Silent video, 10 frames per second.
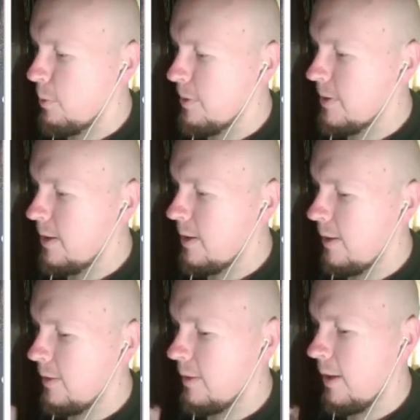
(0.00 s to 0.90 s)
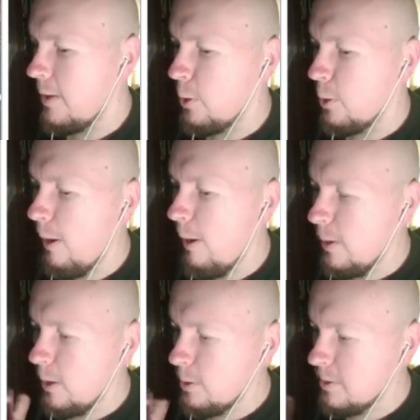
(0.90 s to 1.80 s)
And I don't know how
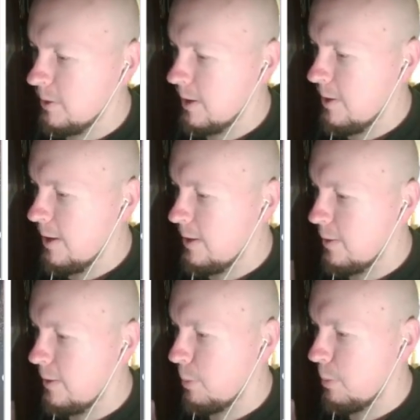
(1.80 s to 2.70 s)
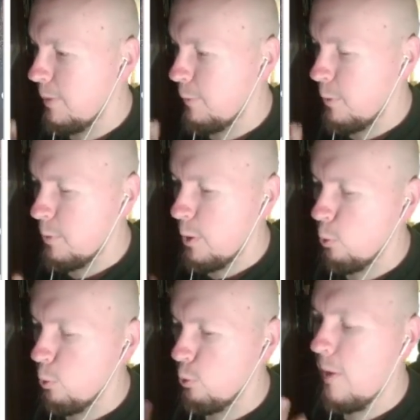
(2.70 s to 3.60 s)
closely they did it, but if you know
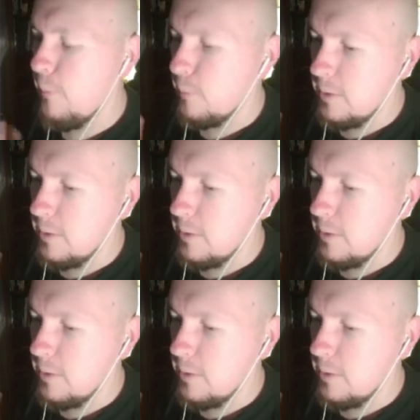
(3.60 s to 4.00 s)
roughly